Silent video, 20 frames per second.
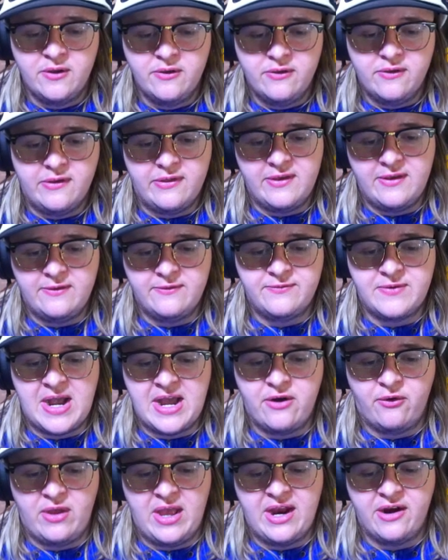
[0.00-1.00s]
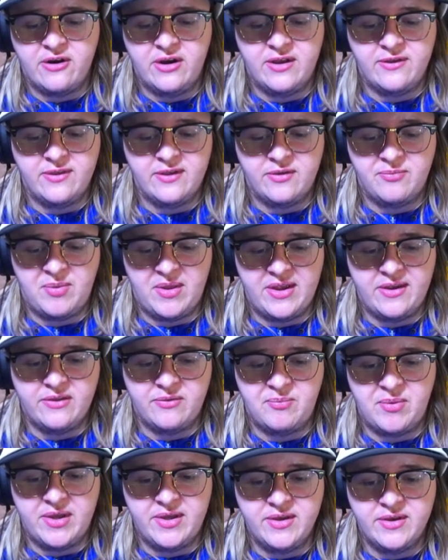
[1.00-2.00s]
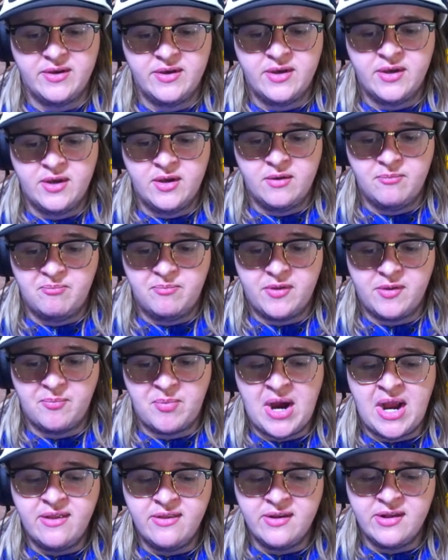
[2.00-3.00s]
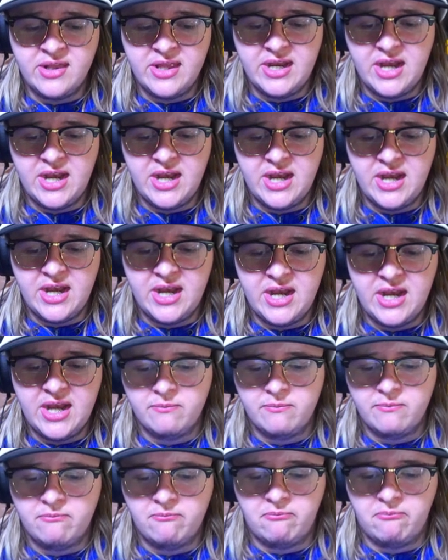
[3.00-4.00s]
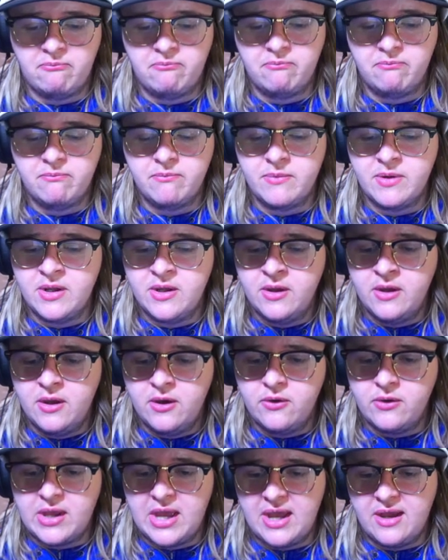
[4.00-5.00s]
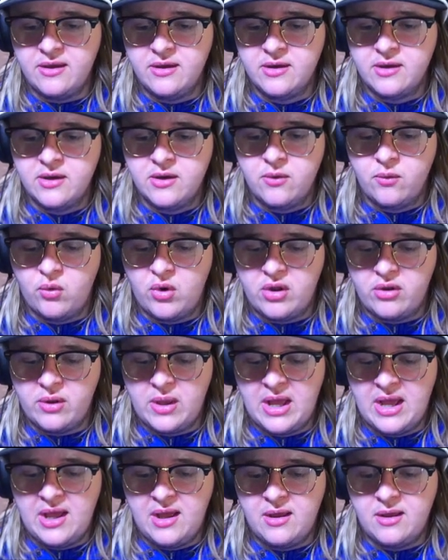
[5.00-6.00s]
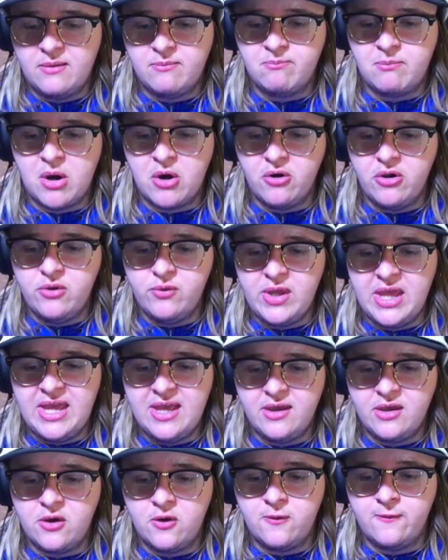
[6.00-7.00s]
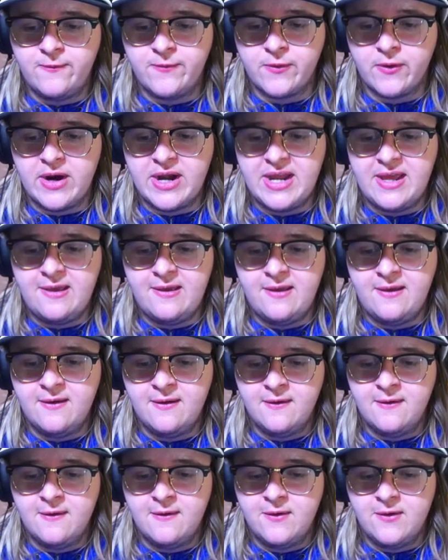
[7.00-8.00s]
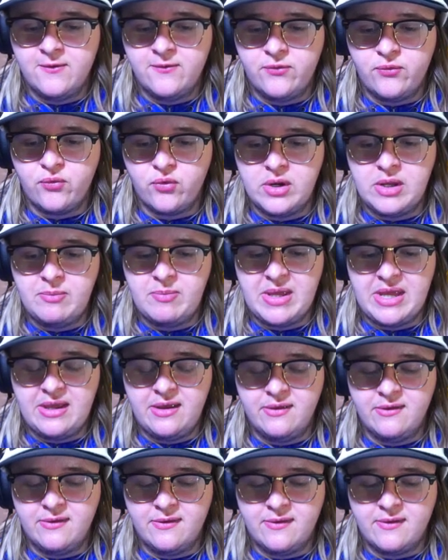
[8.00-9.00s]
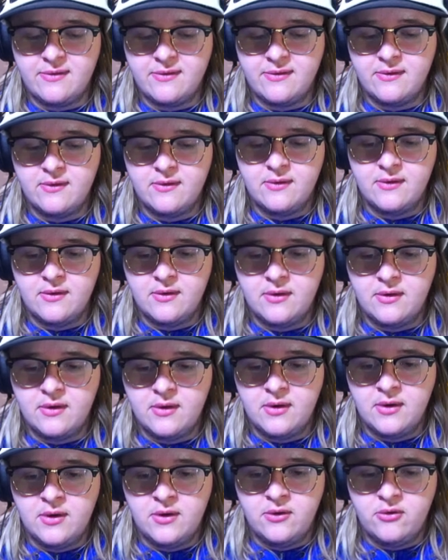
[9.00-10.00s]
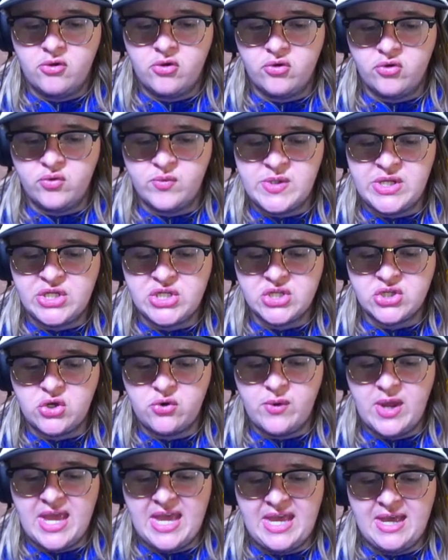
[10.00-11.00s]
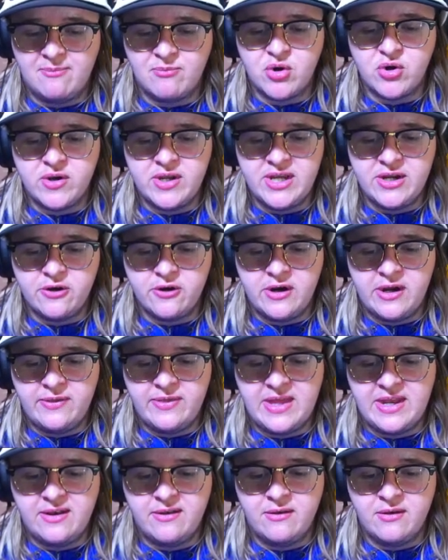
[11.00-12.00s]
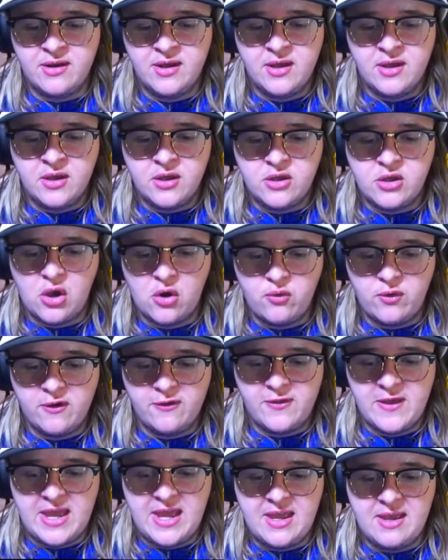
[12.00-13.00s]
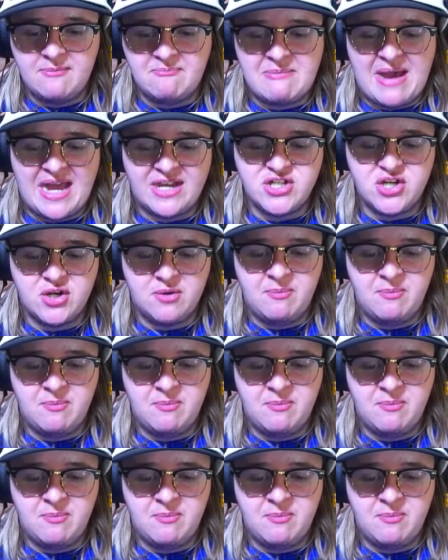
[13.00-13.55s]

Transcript: to the final area of this place, but surprisingly, no. Okay, well, Mario can't go for any freebies. So do we just go hammer here and then go with a Magic